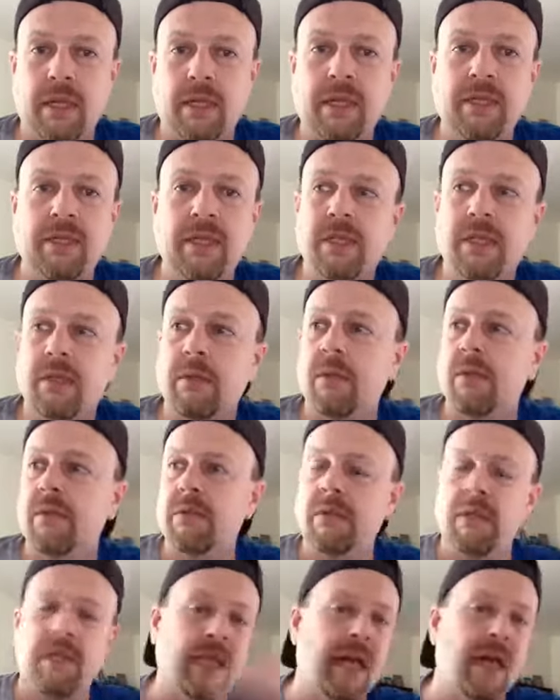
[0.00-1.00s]
DC's going
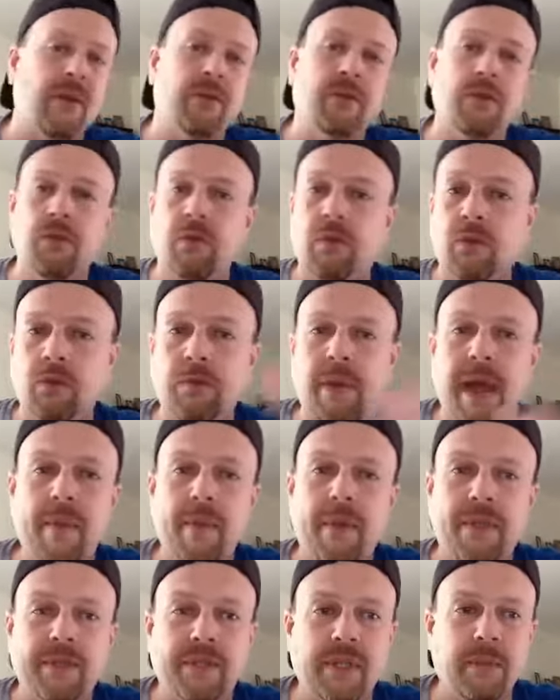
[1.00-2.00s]
to announce who the new
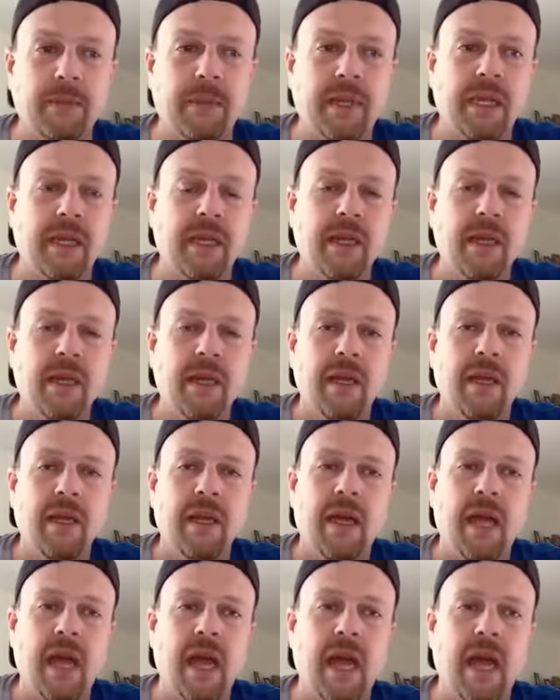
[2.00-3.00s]
Batman's going to be,
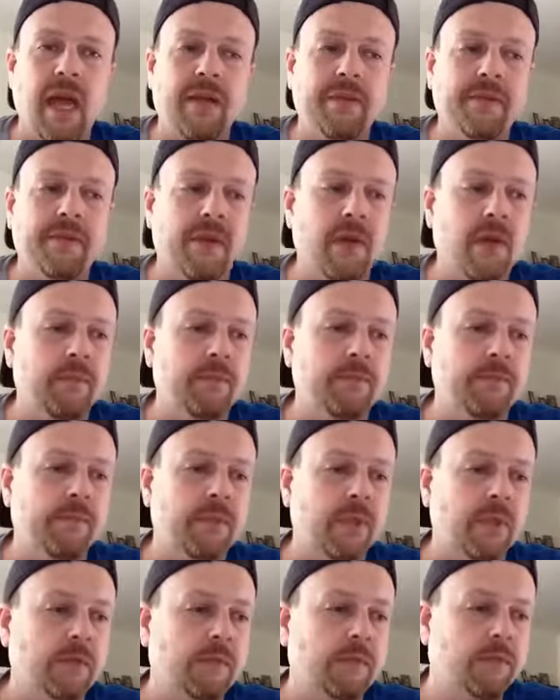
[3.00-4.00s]
and
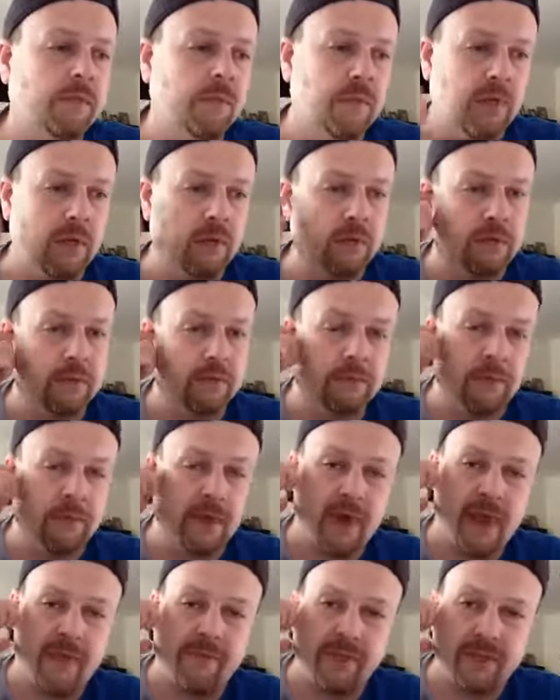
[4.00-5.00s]
because
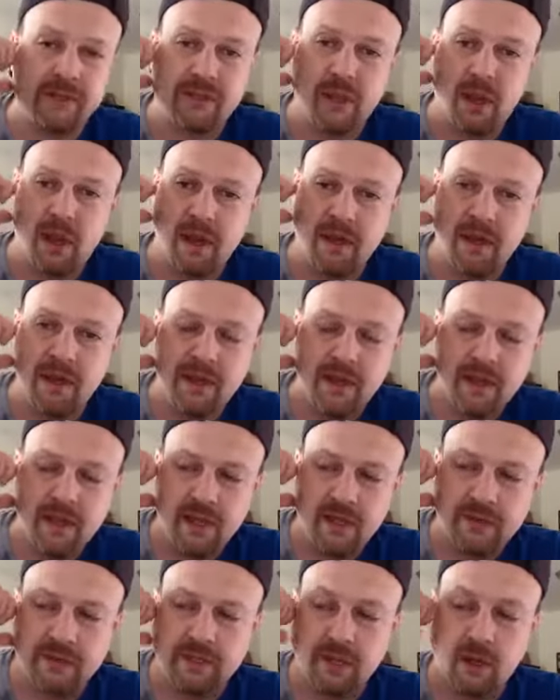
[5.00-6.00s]
Ben Affleck's done,
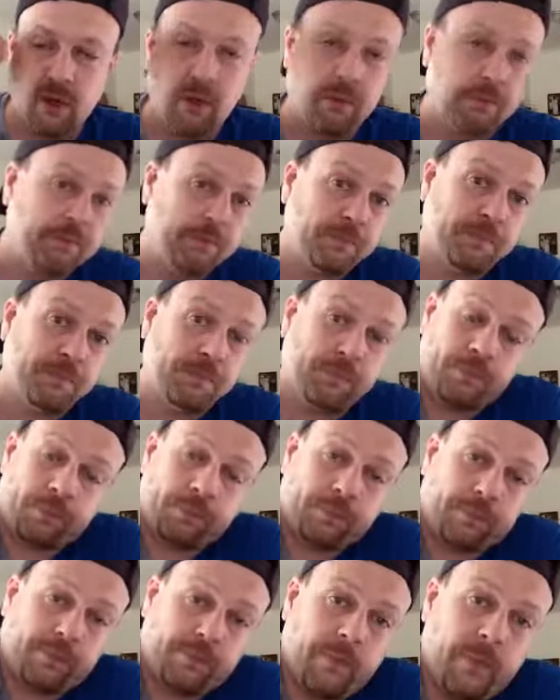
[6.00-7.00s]
so
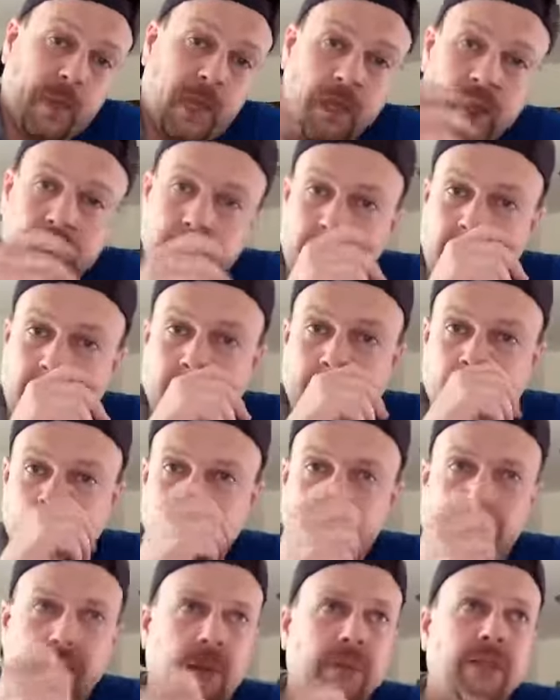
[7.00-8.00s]
as a Batman
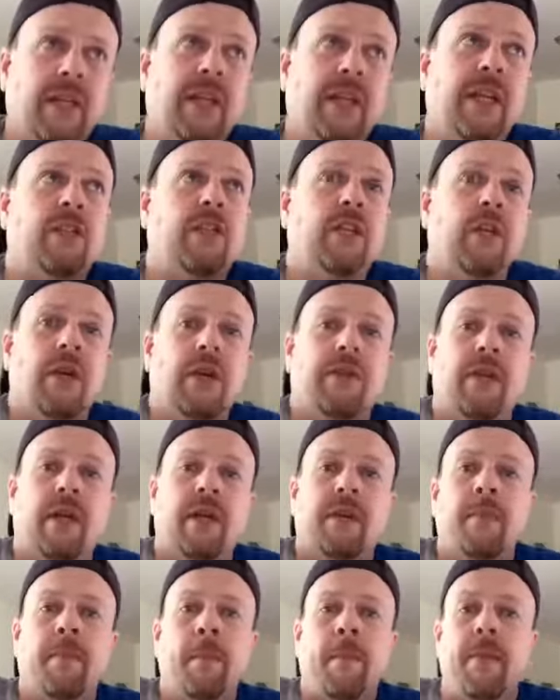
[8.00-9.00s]
movie comes out next year, I
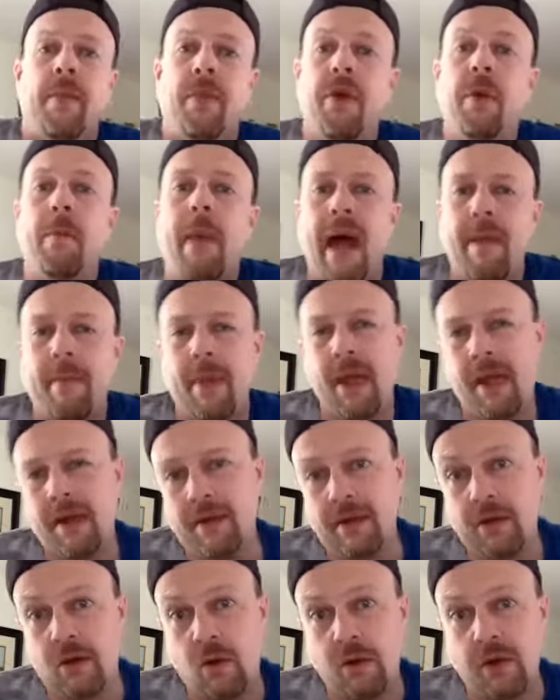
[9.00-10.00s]
think. The Batman,
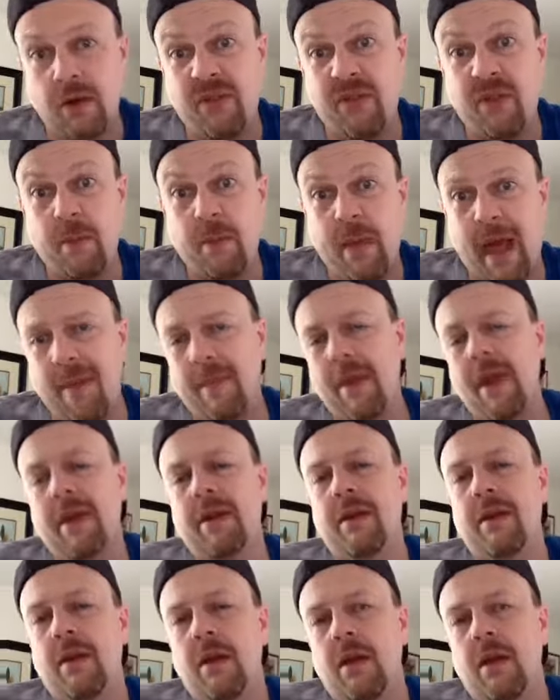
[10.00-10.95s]
they're calling it The Batman.